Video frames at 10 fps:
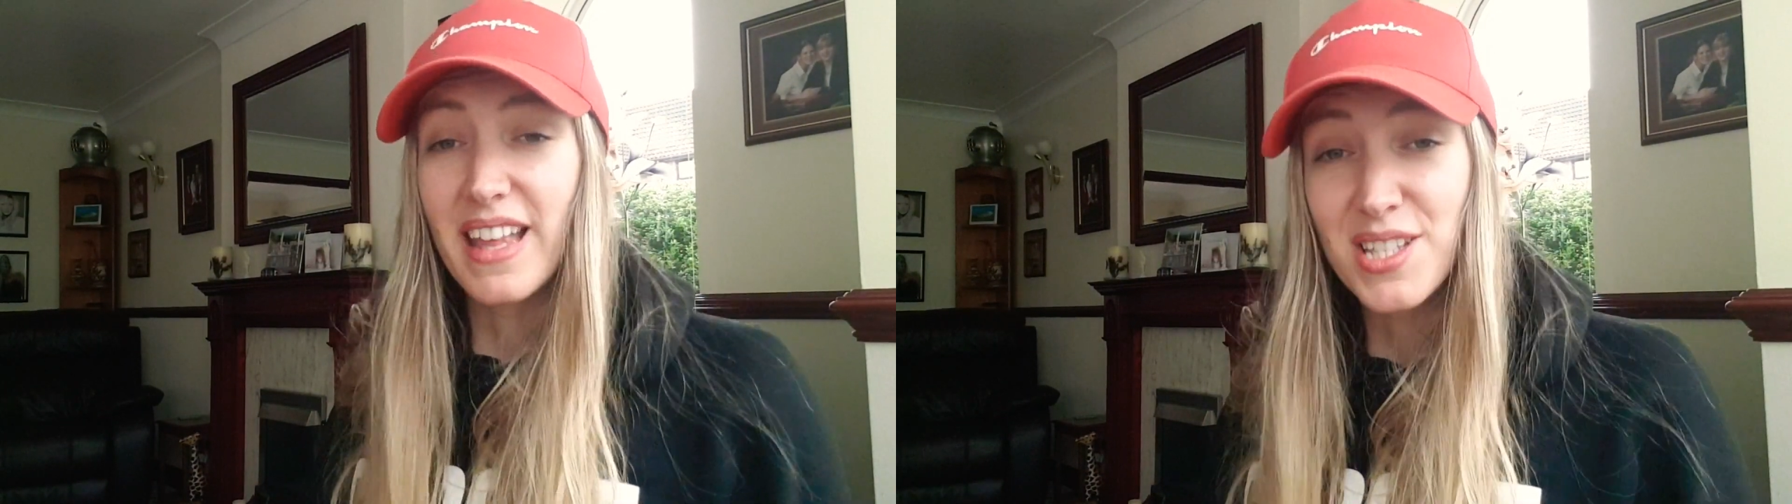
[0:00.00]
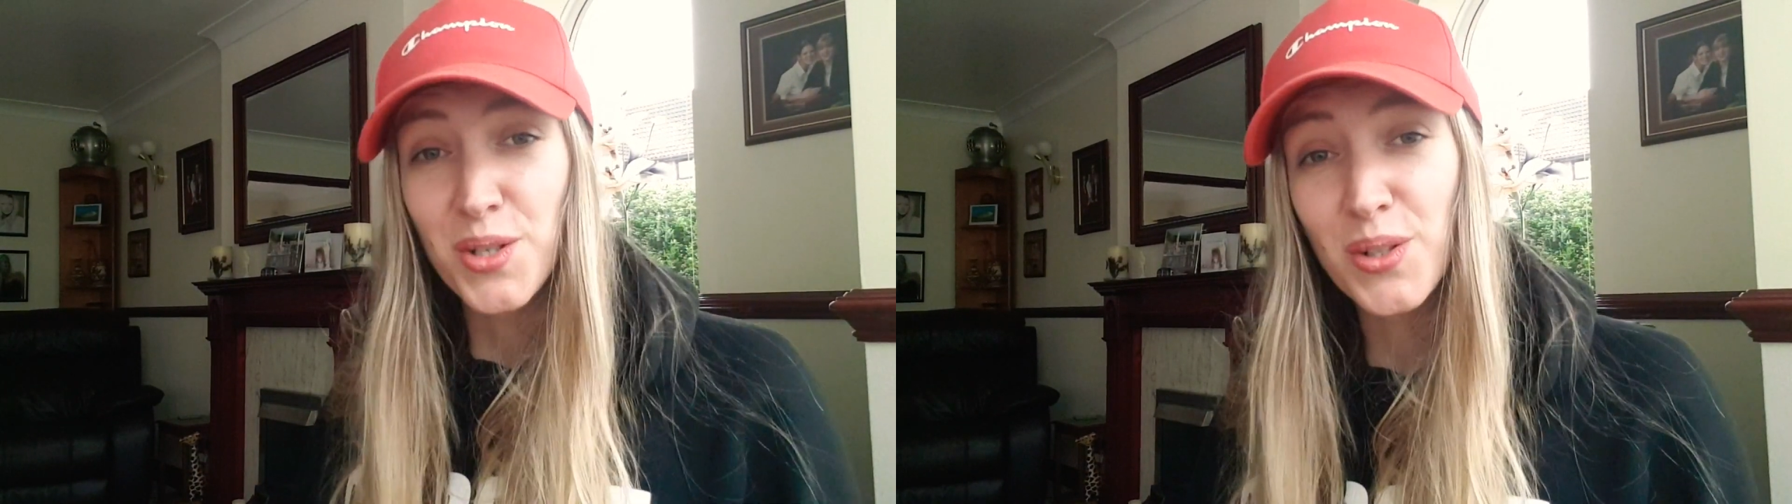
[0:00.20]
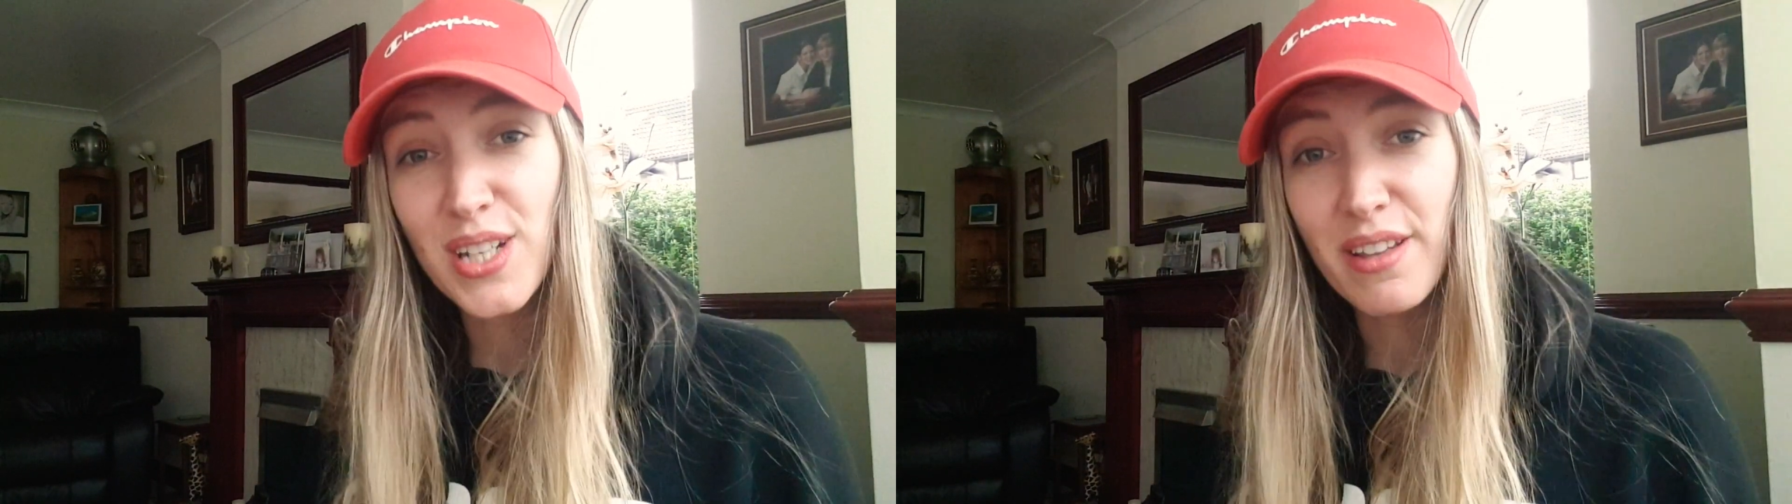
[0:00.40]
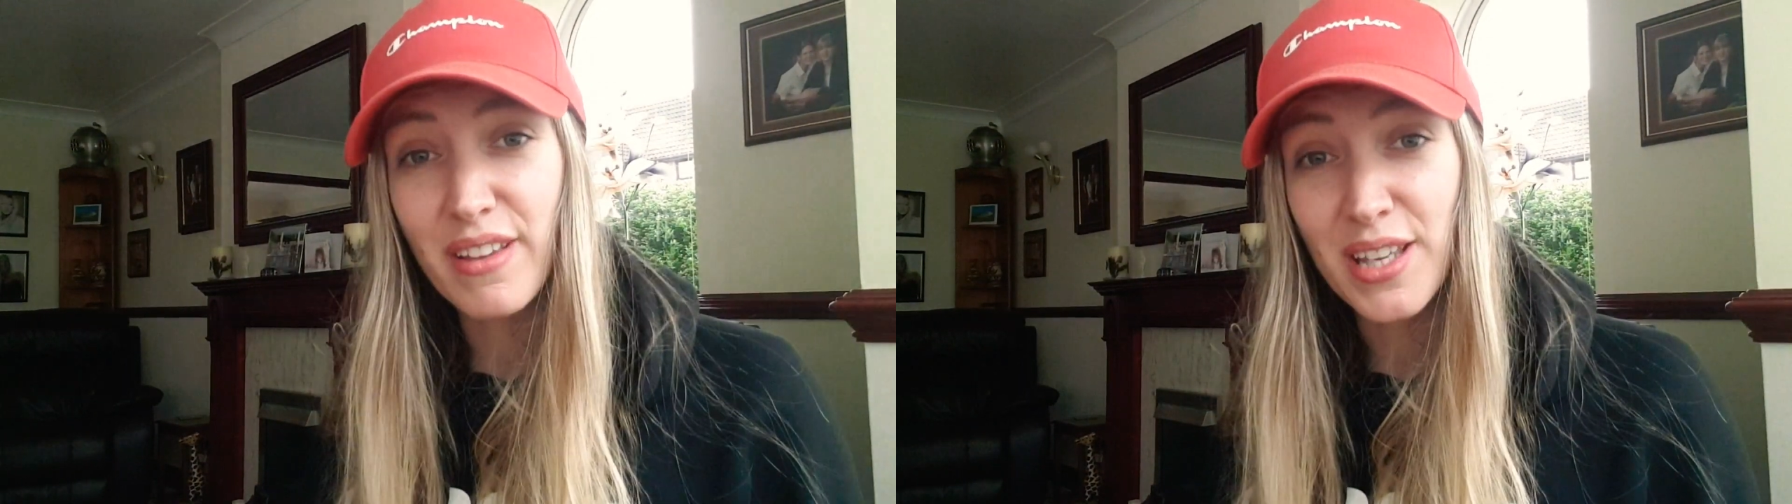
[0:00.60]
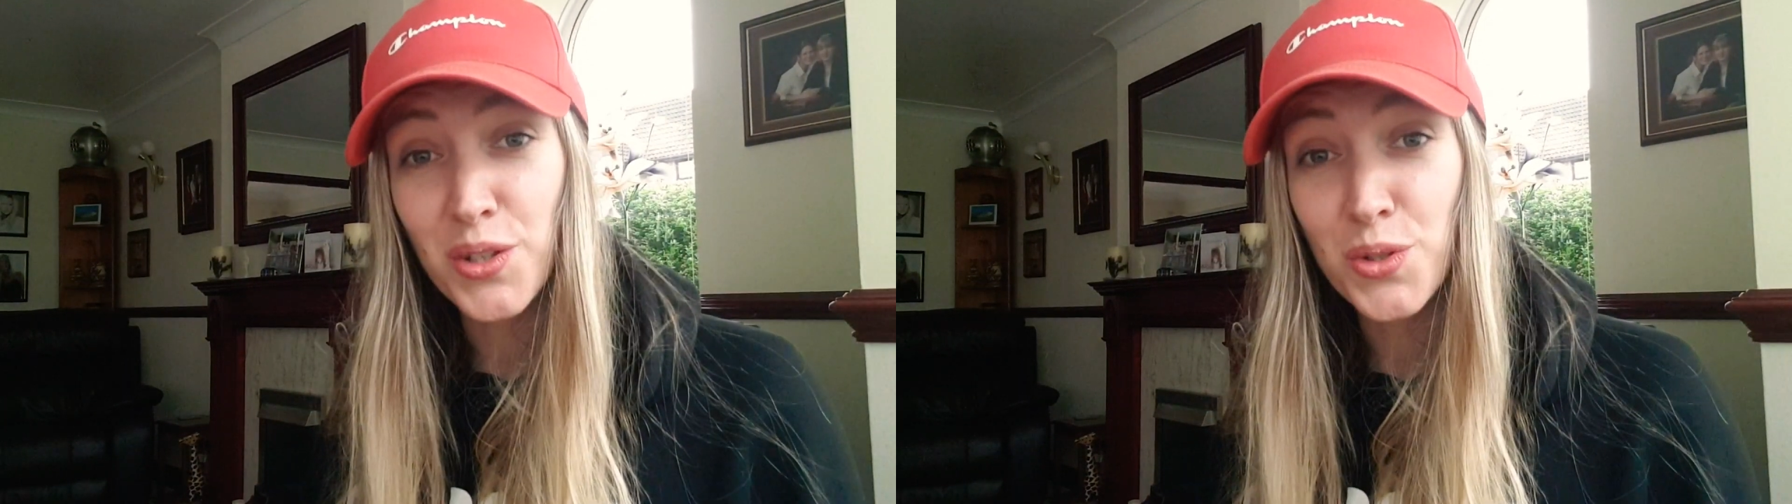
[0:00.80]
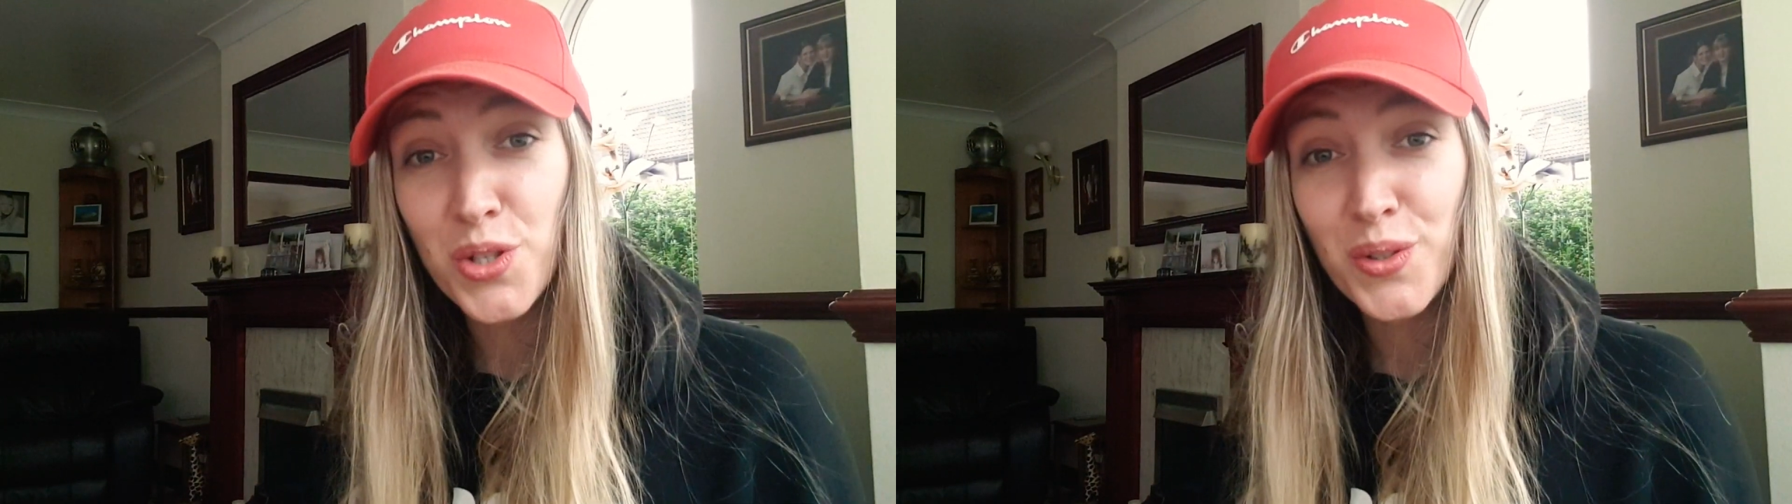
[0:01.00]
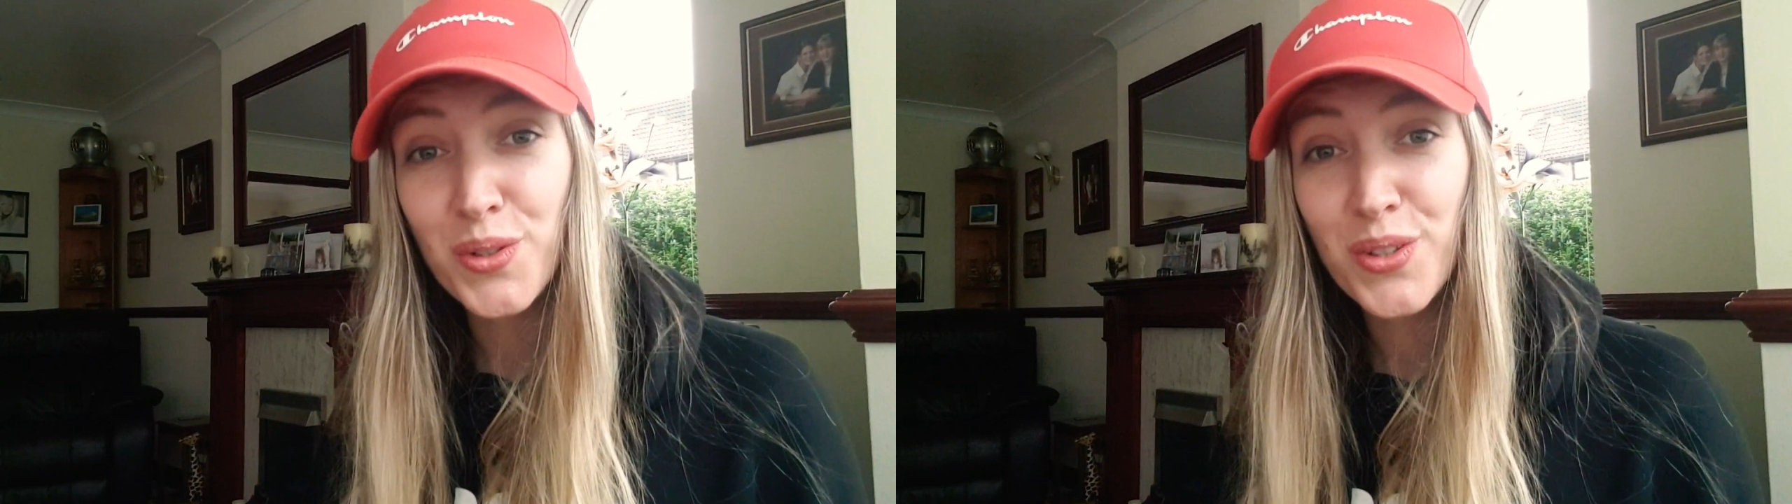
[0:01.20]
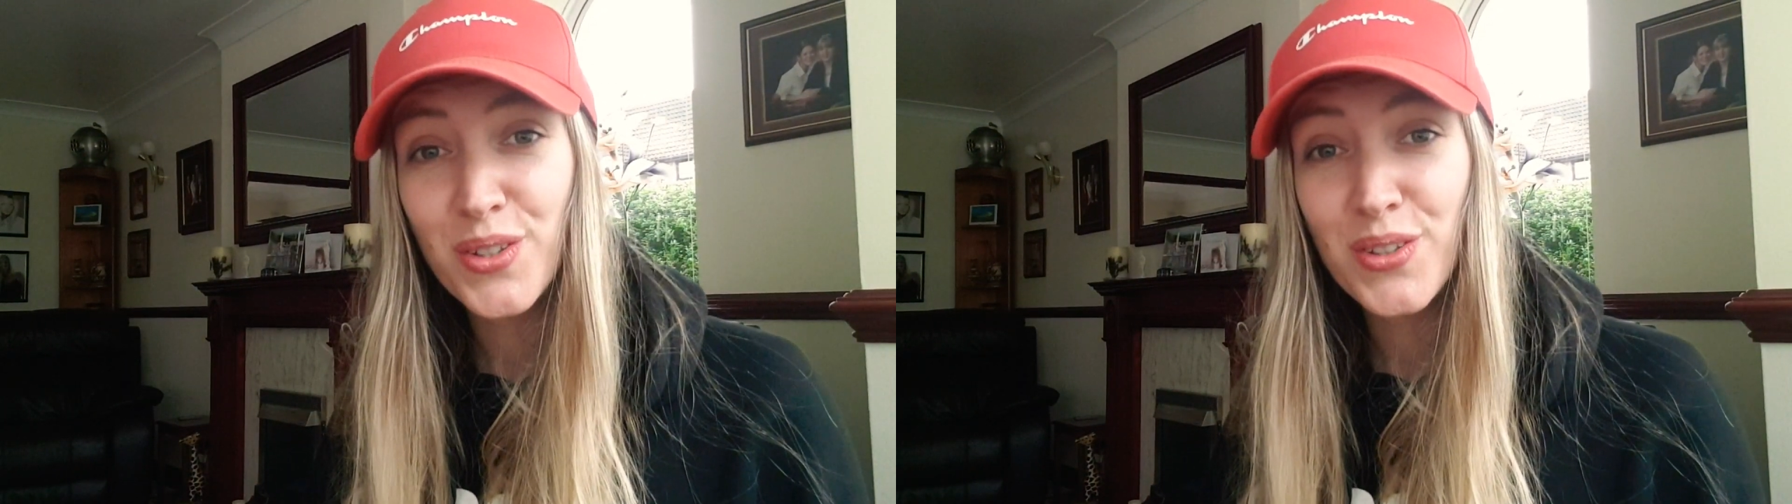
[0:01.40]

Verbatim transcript: that's not living in your truth